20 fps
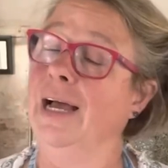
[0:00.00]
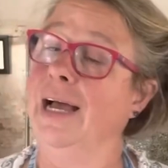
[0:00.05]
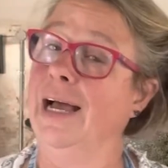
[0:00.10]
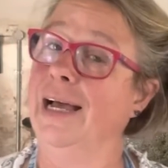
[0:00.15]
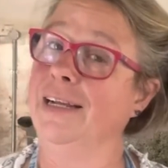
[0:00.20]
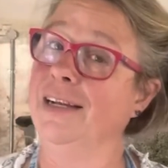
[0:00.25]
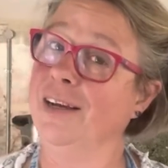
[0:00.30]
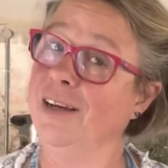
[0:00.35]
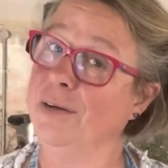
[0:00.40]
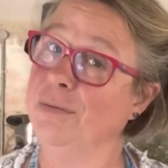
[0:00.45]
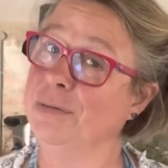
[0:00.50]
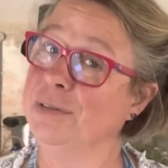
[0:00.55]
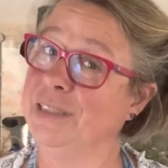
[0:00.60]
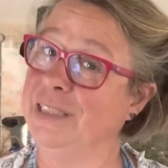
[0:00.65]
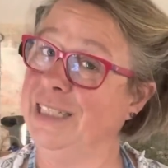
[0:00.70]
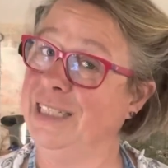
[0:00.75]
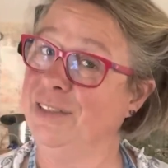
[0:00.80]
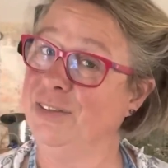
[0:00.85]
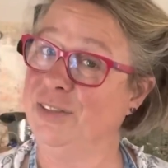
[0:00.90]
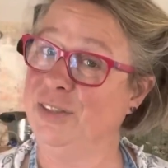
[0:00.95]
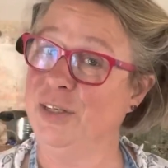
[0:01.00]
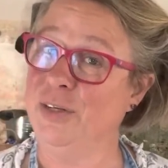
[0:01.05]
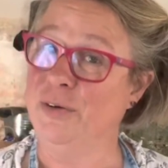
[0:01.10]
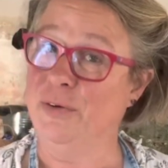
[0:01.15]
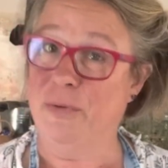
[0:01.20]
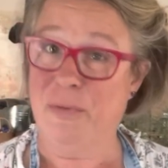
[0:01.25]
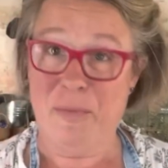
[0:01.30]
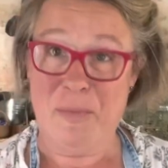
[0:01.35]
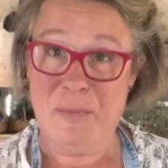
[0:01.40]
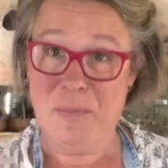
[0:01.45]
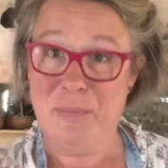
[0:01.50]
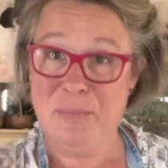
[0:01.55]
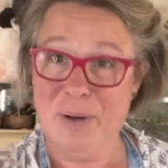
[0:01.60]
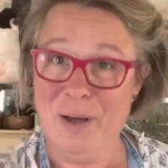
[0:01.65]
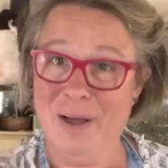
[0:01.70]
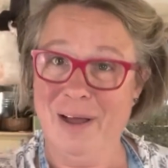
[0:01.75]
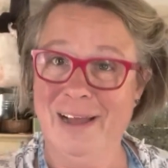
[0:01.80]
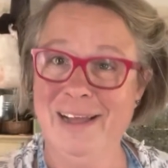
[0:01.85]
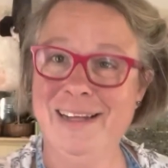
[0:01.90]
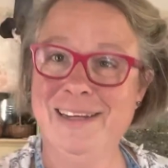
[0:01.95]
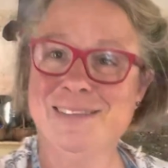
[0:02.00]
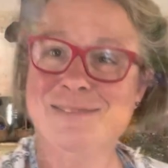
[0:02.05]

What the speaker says: And I will see you soon. Bye.